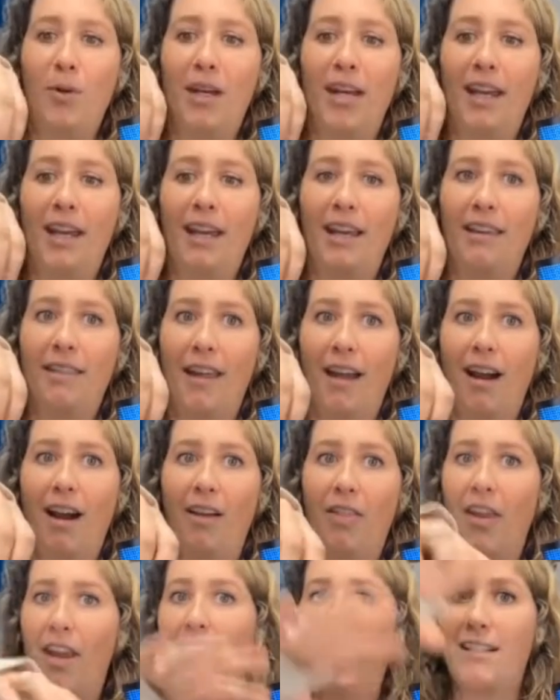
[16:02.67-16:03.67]
employee
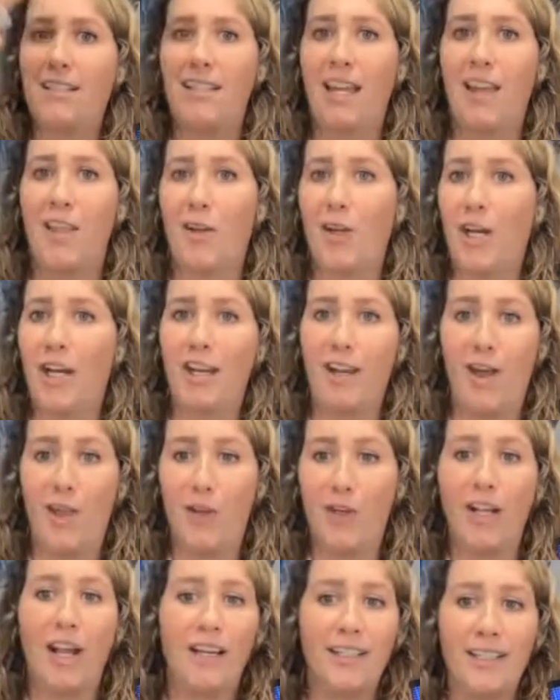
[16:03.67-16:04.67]
there the next day they're at
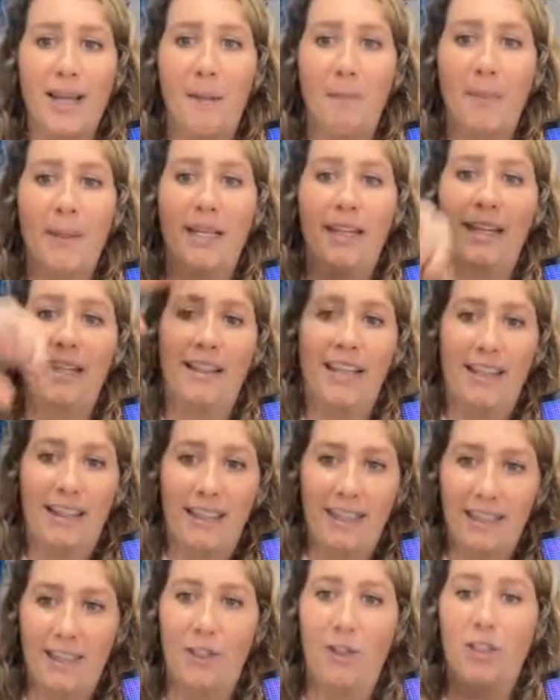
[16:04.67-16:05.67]
another gun company they
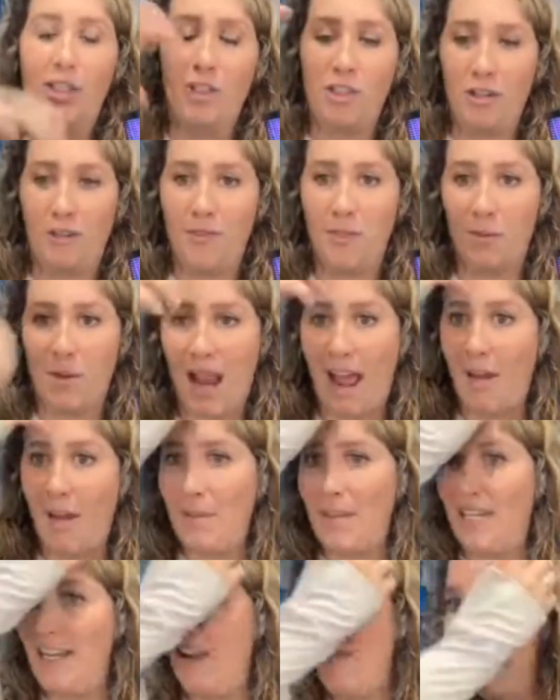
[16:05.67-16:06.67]
literally shift
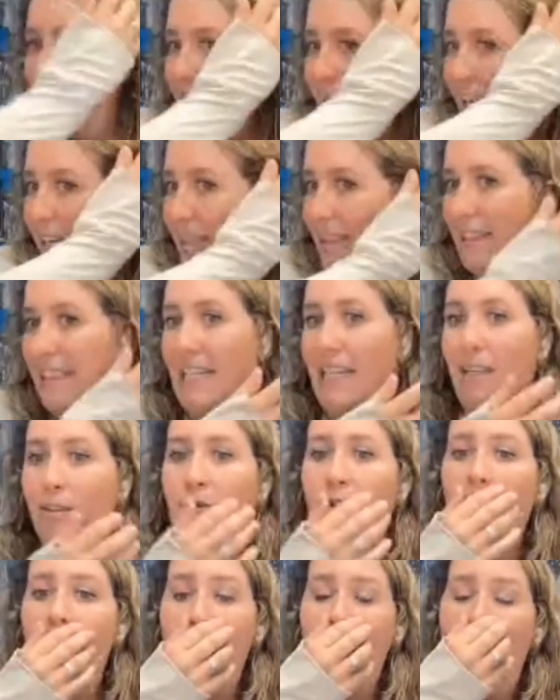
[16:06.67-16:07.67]
around but they never like
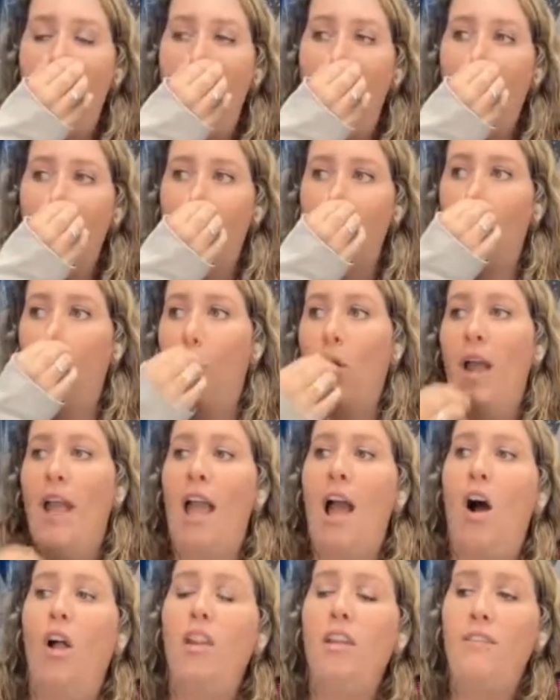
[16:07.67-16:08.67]
leave so
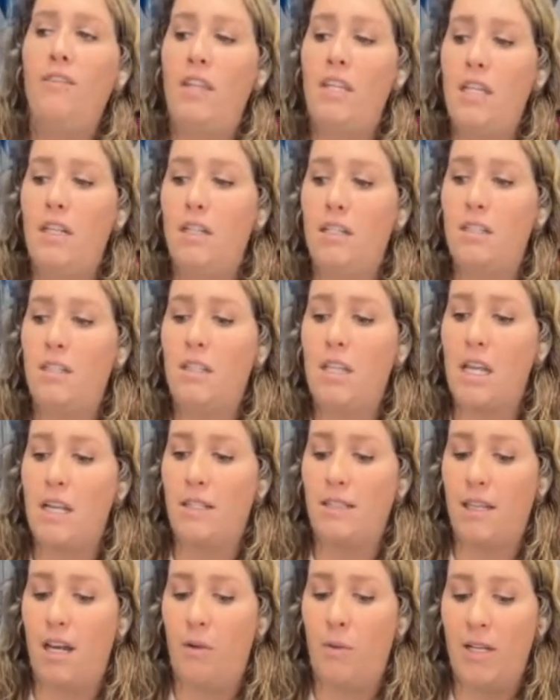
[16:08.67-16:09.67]
all of these
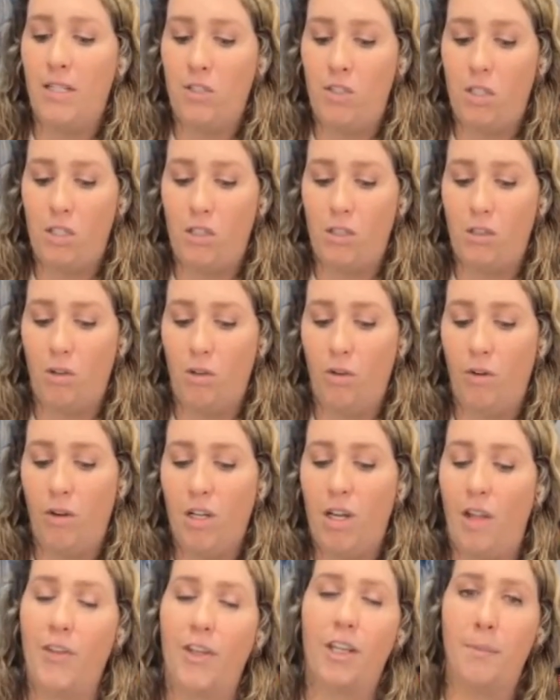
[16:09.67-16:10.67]
things that i went to
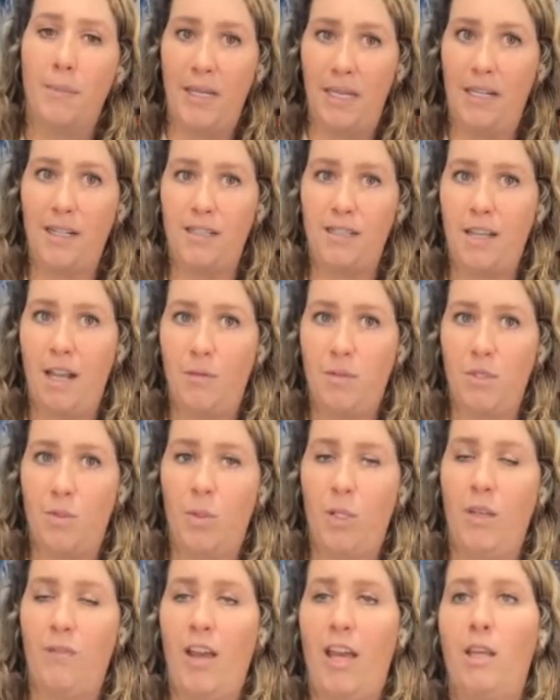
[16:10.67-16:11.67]
on the competing side
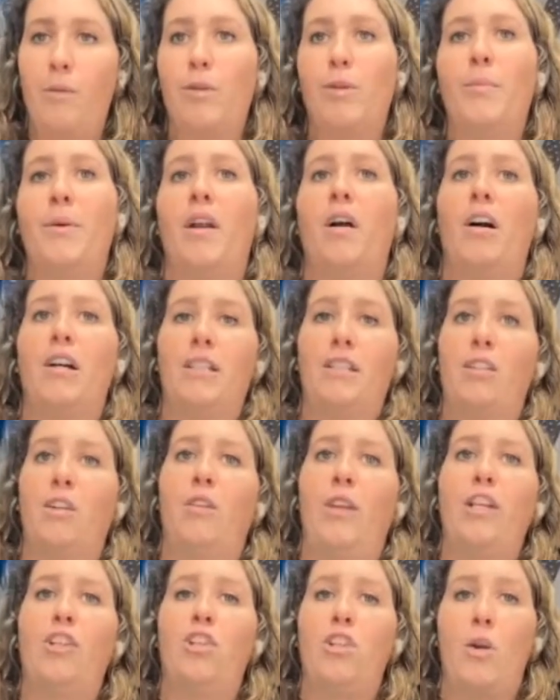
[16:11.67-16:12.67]
was really valuable but
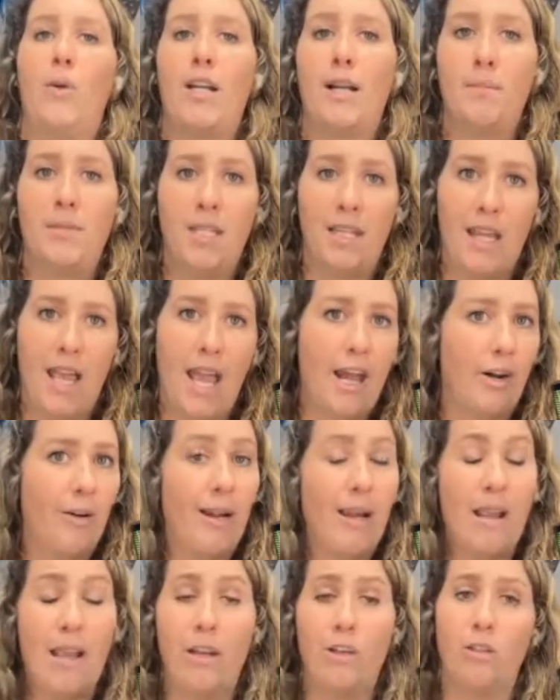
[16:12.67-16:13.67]
also like showing up to the
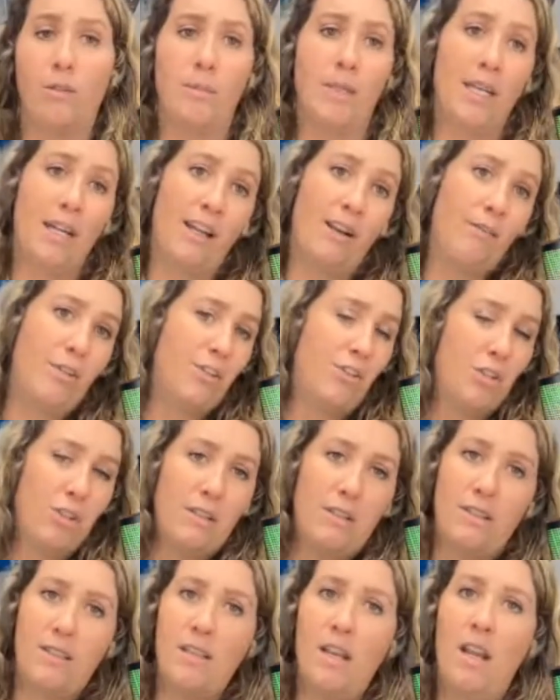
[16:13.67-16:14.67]
nra annual meeting which
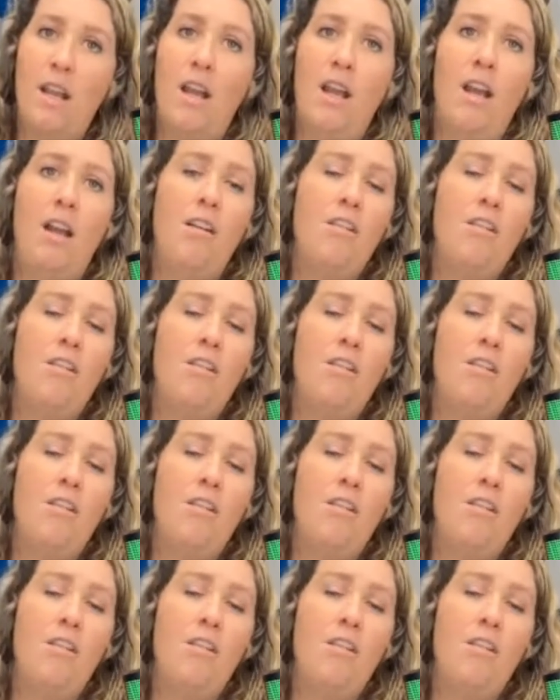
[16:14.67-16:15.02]
is